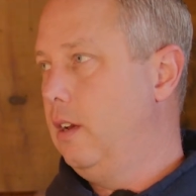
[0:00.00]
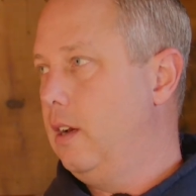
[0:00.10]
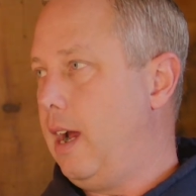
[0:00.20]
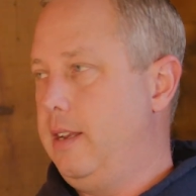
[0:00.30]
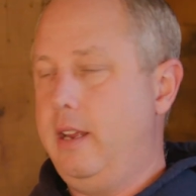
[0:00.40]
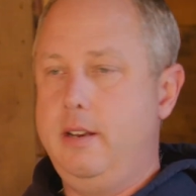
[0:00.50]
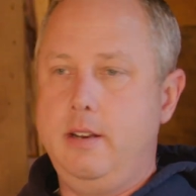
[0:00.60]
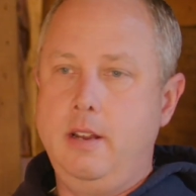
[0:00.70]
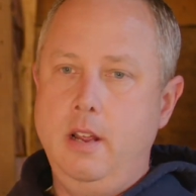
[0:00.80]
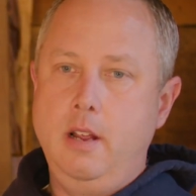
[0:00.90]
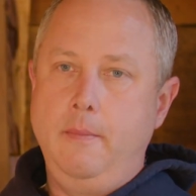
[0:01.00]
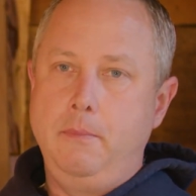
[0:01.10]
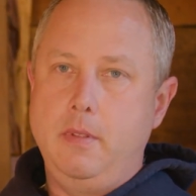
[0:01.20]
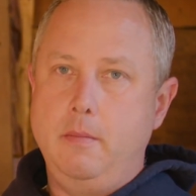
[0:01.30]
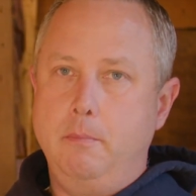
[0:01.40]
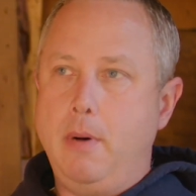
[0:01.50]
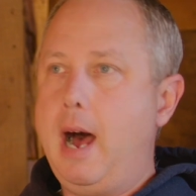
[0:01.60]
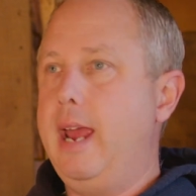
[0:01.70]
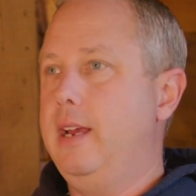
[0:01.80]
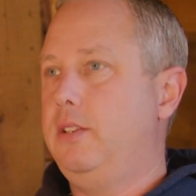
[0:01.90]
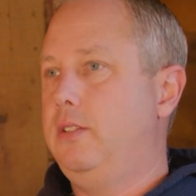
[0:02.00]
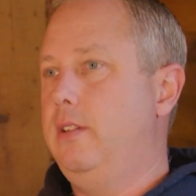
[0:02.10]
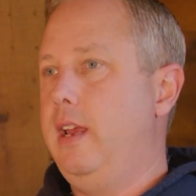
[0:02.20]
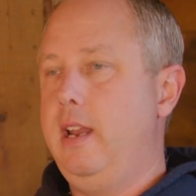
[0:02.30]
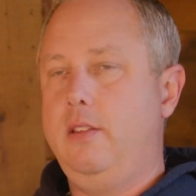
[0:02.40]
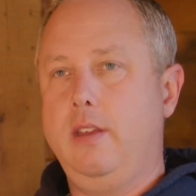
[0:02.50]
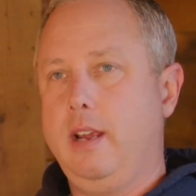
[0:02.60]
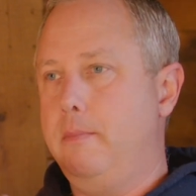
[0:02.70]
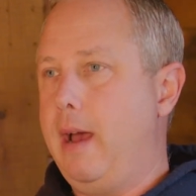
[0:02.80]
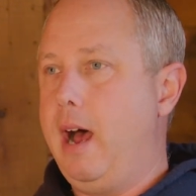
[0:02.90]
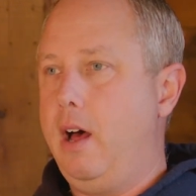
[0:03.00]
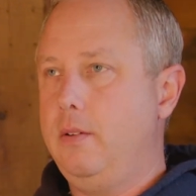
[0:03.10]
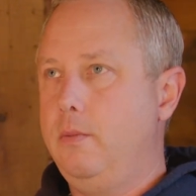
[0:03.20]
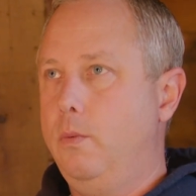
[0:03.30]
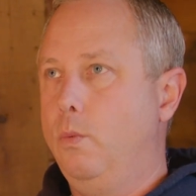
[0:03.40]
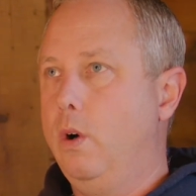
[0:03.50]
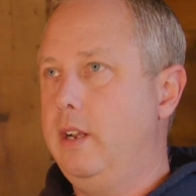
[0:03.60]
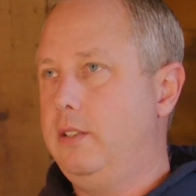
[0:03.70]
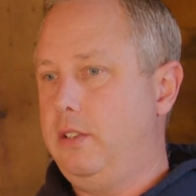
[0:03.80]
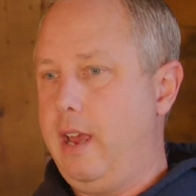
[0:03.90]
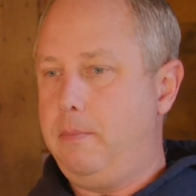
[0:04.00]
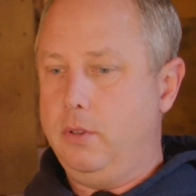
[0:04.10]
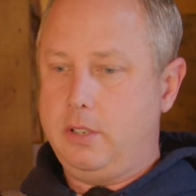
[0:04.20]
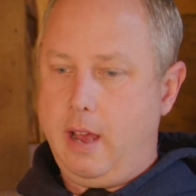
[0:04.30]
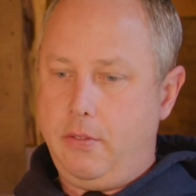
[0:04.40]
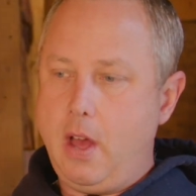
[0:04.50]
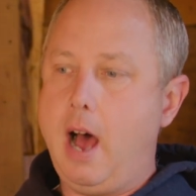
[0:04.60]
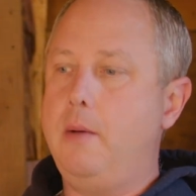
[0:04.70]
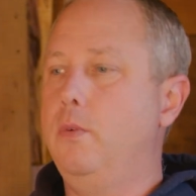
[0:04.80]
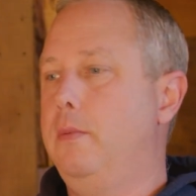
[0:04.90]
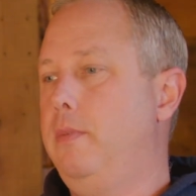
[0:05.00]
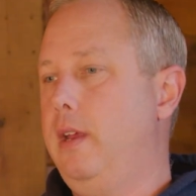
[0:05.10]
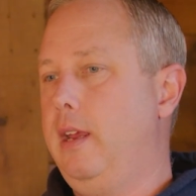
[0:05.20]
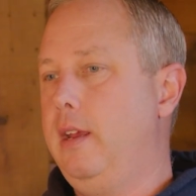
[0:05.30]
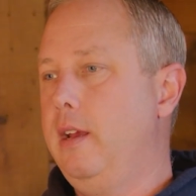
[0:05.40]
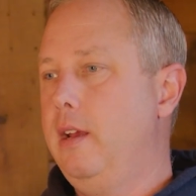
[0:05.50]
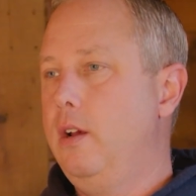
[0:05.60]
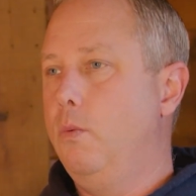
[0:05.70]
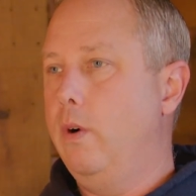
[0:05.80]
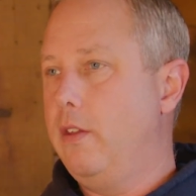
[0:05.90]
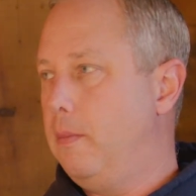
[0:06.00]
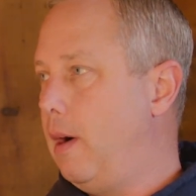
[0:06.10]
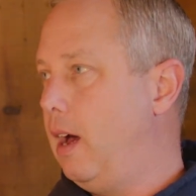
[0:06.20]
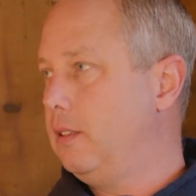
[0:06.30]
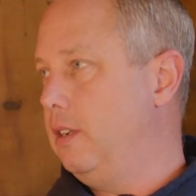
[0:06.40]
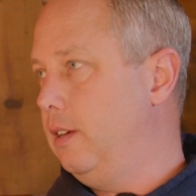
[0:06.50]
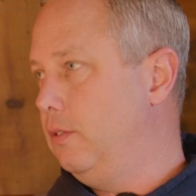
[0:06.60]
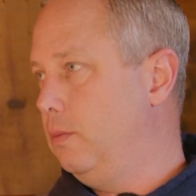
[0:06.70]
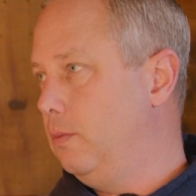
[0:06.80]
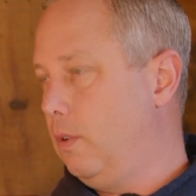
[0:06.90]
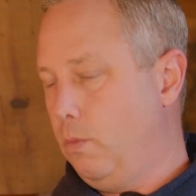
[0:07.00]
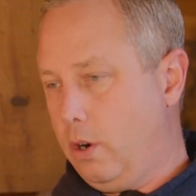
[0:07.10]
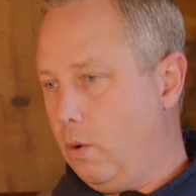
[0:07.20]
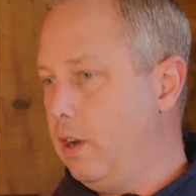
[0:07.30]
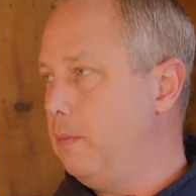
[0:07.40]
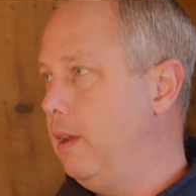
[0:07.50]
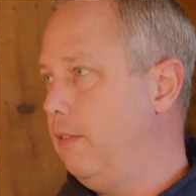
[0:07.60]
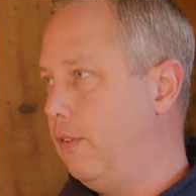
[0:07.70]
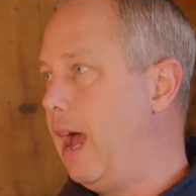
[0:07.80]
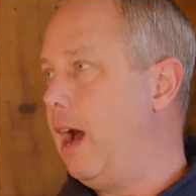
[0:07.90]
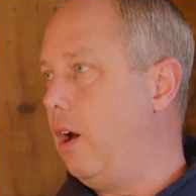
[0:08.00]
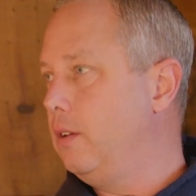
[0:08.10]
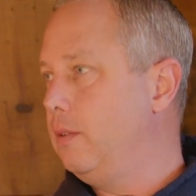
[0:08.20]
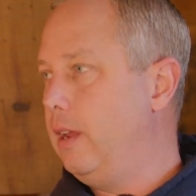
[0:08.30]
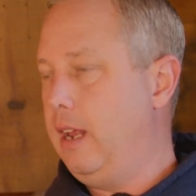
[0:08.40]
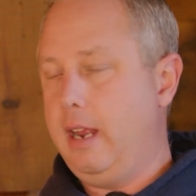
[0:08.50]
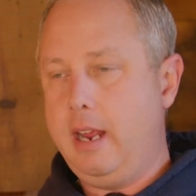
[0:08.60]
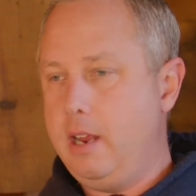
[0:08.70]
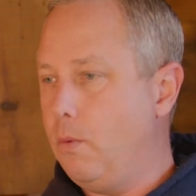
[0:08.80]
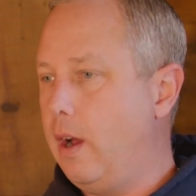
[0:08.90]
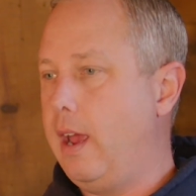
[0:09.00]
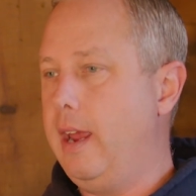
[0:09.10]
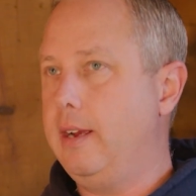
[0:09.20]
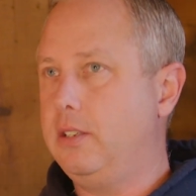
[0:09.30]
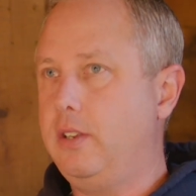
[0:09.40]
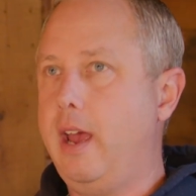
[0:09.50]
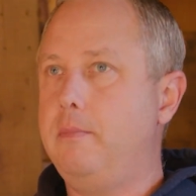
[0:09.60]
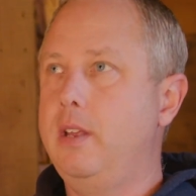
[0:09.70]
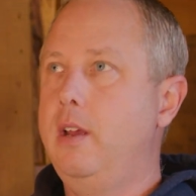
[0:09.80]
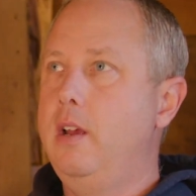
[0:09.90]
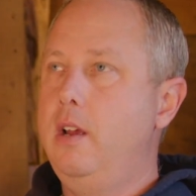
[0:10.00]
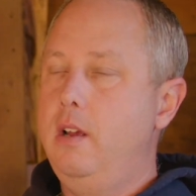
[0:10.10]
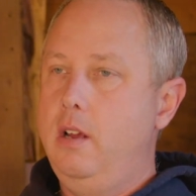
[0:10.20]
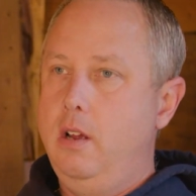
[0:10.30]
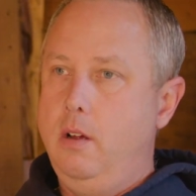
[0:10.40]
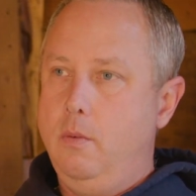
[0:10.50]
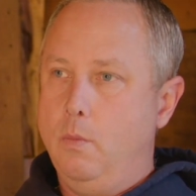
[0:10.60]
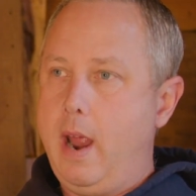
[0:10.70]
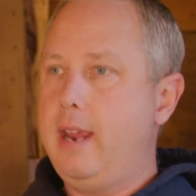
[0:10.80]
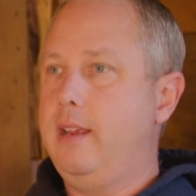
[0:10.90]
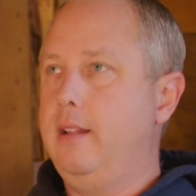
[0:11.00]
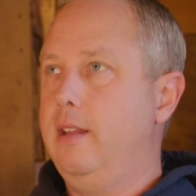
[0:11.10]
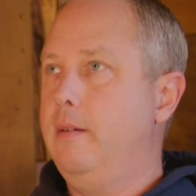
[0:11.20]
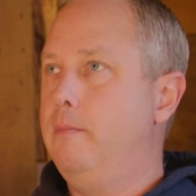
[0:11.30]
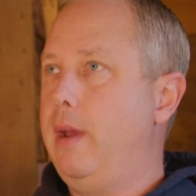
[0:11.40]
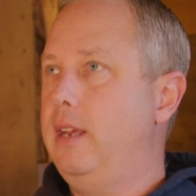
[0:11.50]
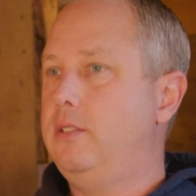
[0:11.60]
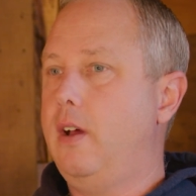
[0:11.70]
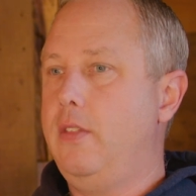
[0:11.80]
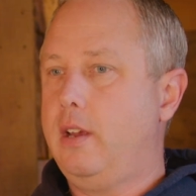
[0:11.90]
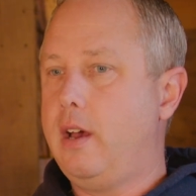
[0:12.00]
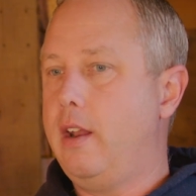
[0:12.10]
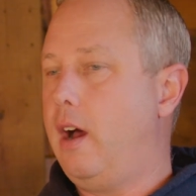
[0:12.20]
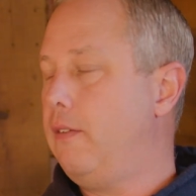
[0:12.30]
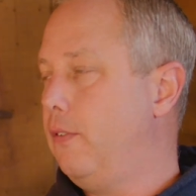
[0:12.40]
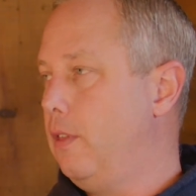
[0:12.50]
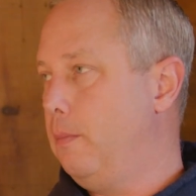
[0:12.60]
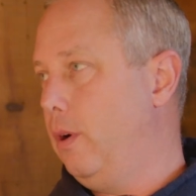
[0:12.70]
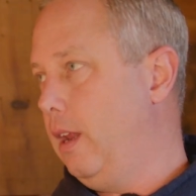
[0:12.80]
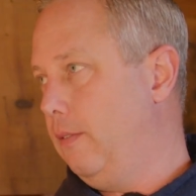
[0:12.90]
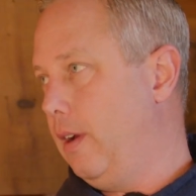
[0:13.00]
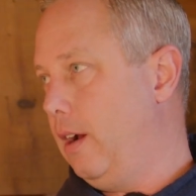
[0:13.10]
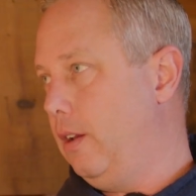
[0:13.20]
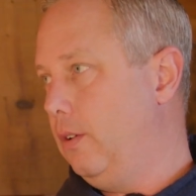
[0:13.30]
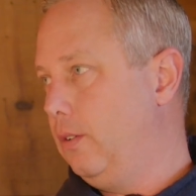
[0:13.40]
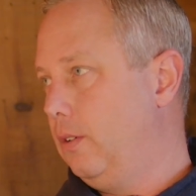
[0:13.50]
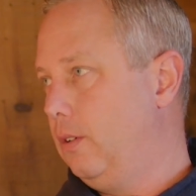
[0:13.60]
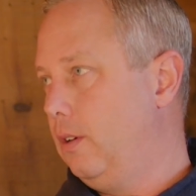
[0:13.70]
I didn't bias anything about what samples I thought would be where the positives were going to be found in any way except ranking them based on the cutoff for the breeding values.